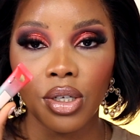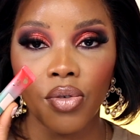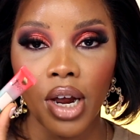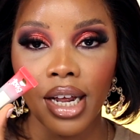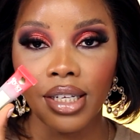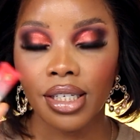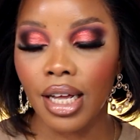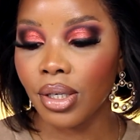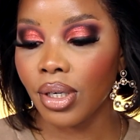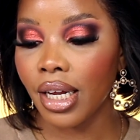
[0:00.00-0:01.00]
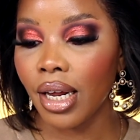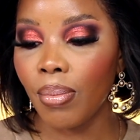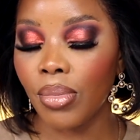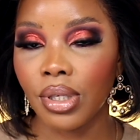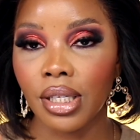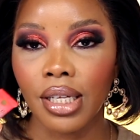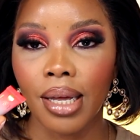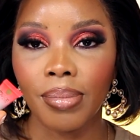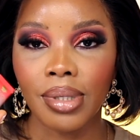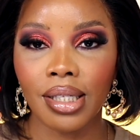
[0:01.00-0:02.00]
great. It's actually almost the
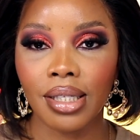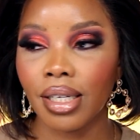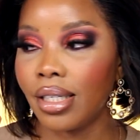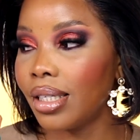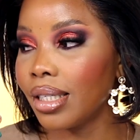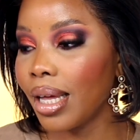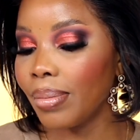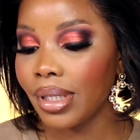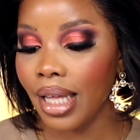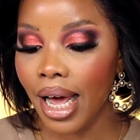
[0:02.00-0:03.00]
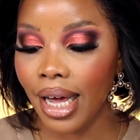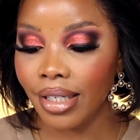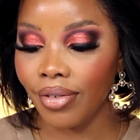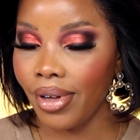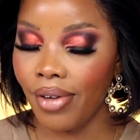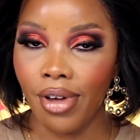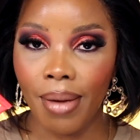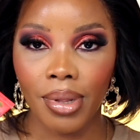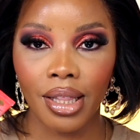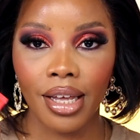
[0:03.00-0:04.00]
same, it's the same size, I
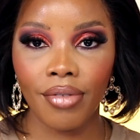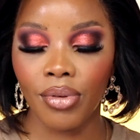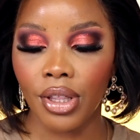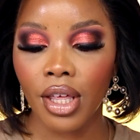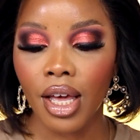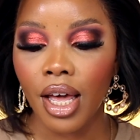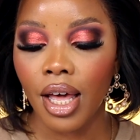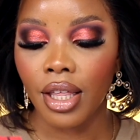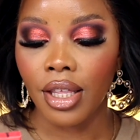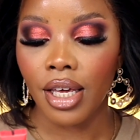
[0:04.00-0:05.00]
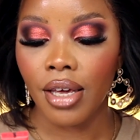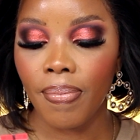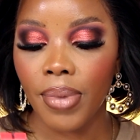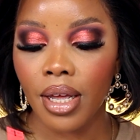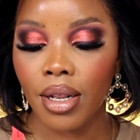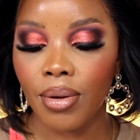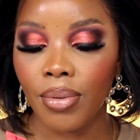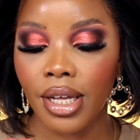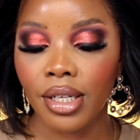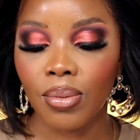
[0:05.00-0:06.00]
believe, with the P.
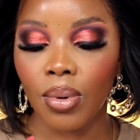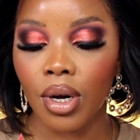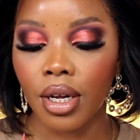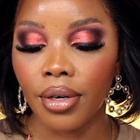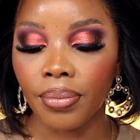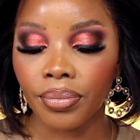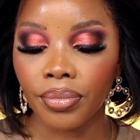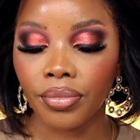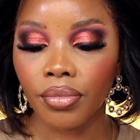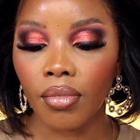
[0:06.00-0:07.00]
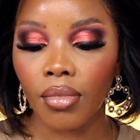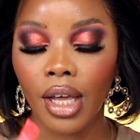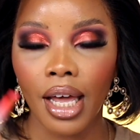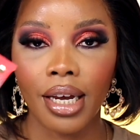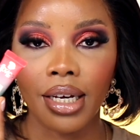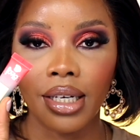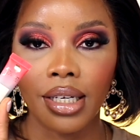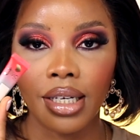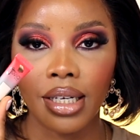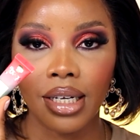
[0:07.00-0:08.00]
Louise one, and
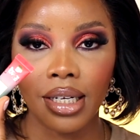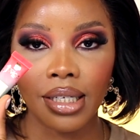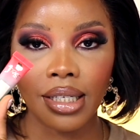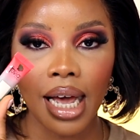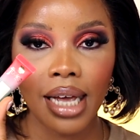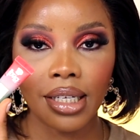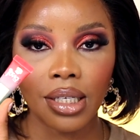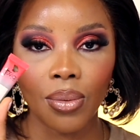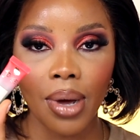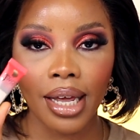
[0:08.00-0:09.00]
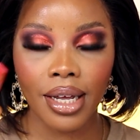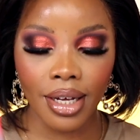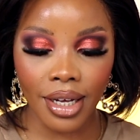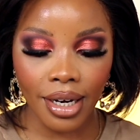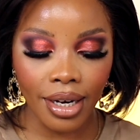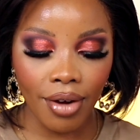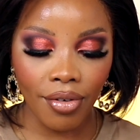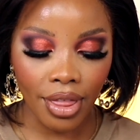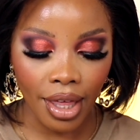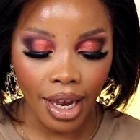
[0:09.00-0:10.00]
the size is quite good and
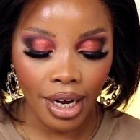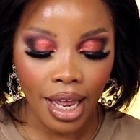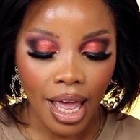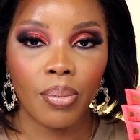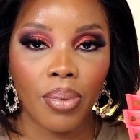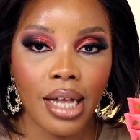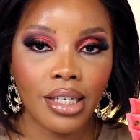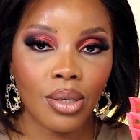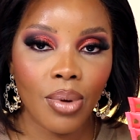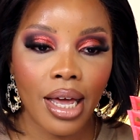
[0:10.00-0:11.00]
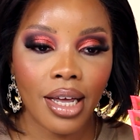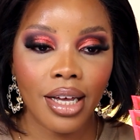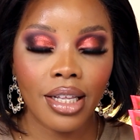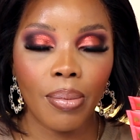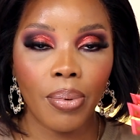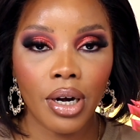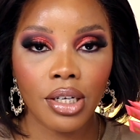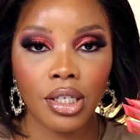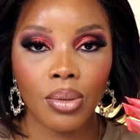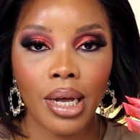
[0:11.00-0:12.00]
everything. The price is quite good. The
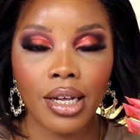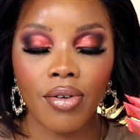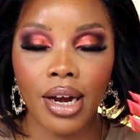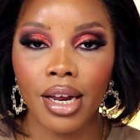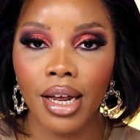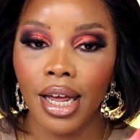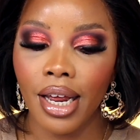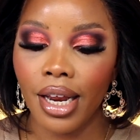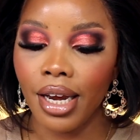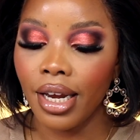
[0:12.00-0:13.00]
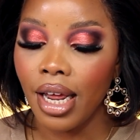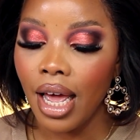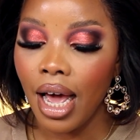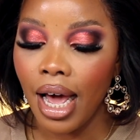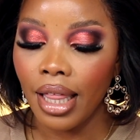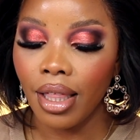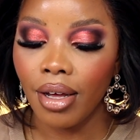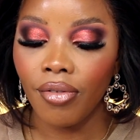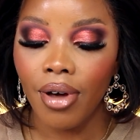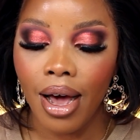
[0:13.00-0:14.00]
product is quite great, and I
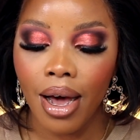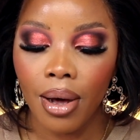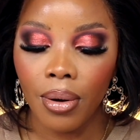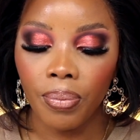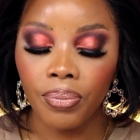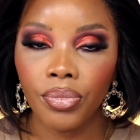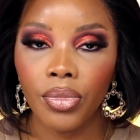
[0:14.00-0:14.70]
love how